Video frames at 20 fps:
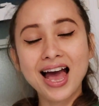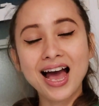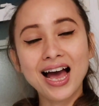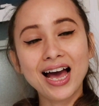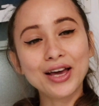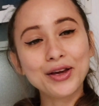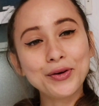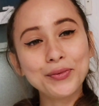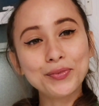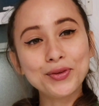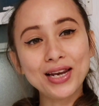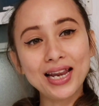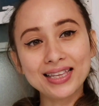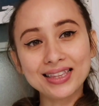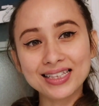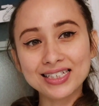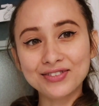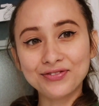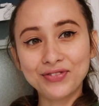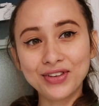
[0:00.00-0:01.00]
I hope you like
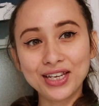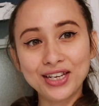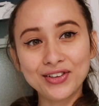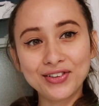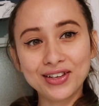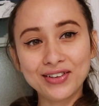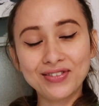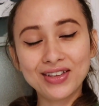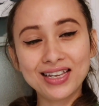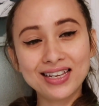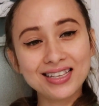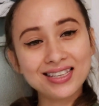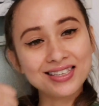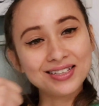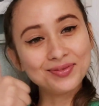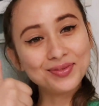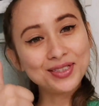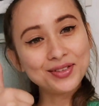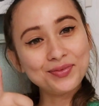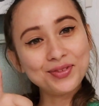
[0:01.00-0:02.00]
this video. Give it a
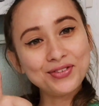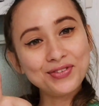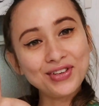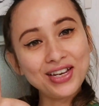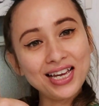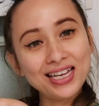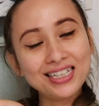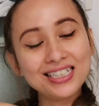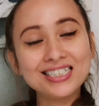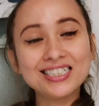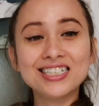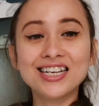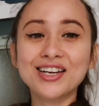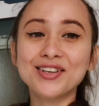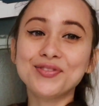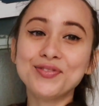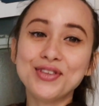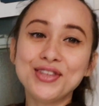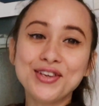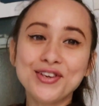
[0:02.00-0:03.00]
thumbs up if you like it. Share
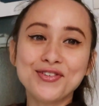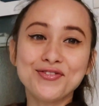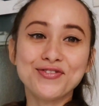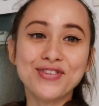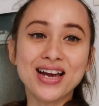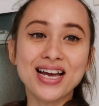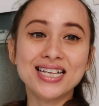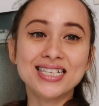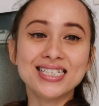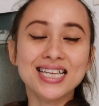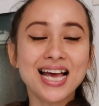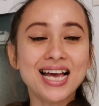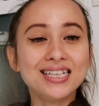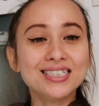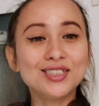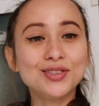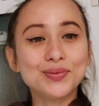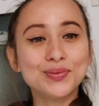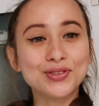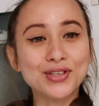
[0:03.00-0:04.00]
it with your friends and
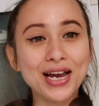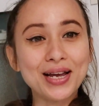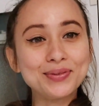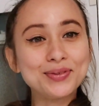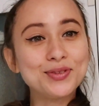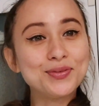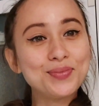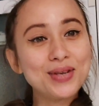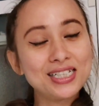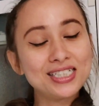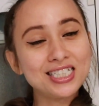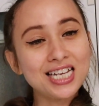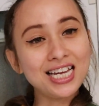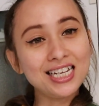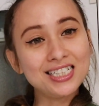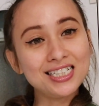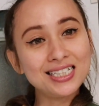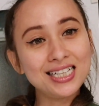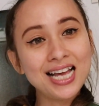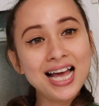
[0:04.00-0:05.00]
subscribe to my
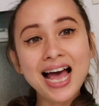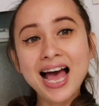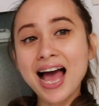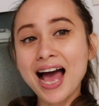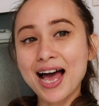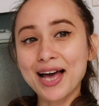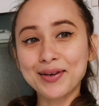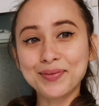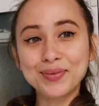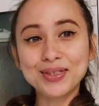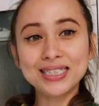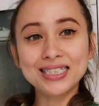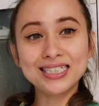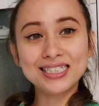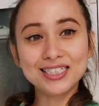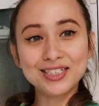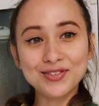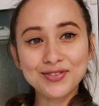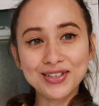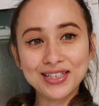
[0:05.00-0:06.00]
channel. I'm a
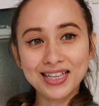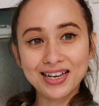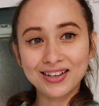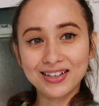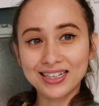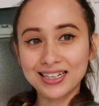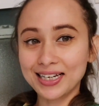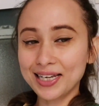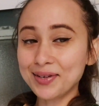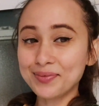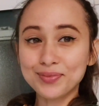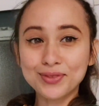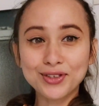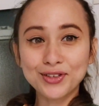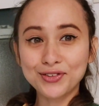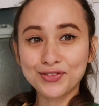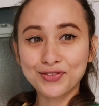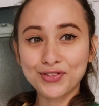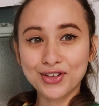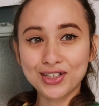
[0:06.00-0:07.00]
ninja with a name.
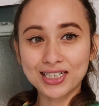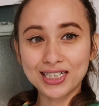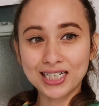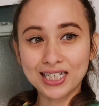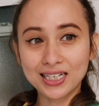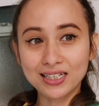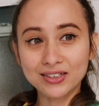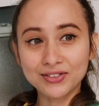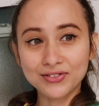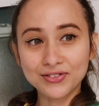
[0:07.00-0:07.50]
Don't fall in love.